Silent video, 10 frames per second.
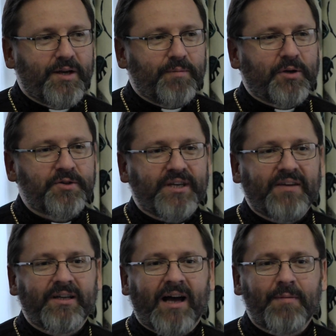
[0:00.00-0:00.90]
Because
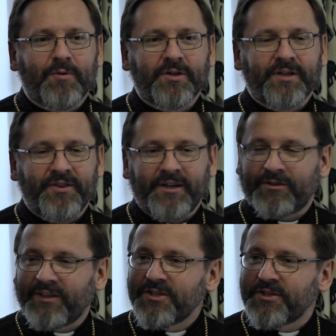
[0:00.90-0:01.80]
even among the
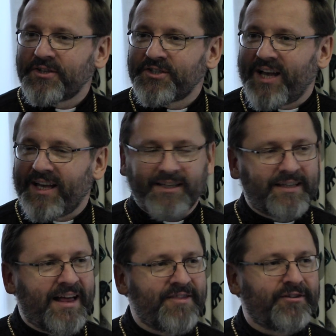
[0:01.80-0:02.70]
religious
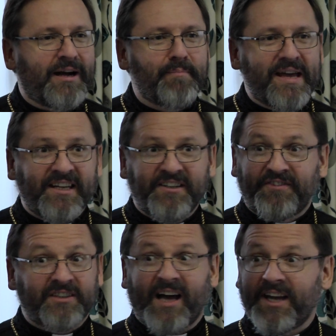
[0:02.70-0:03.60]
society, there are many
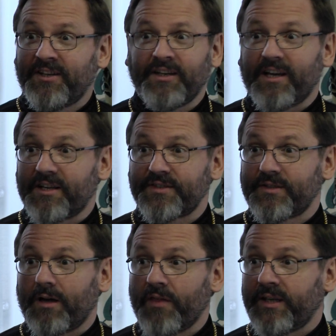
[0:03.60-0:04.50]
different
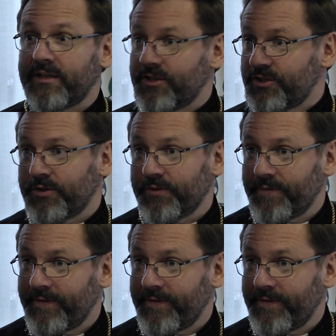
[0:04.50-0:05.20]
ideas on that issue.